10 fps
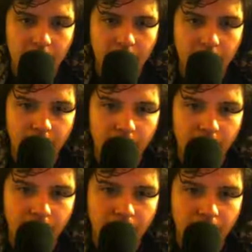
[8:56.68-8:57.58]

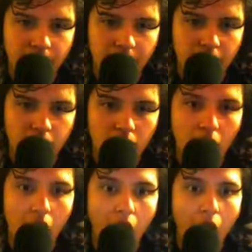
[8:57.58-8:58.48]

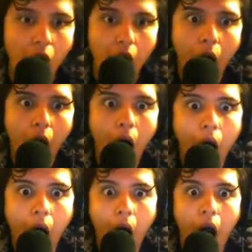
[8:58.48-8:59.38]

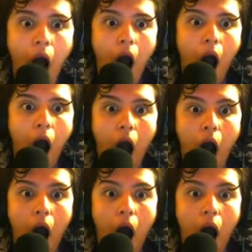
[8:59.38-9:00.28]

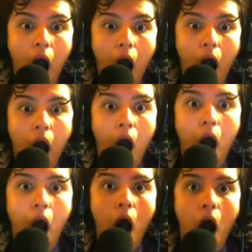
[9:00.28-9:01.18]

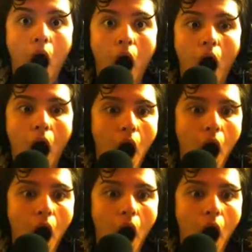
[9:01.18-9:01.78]
(silence)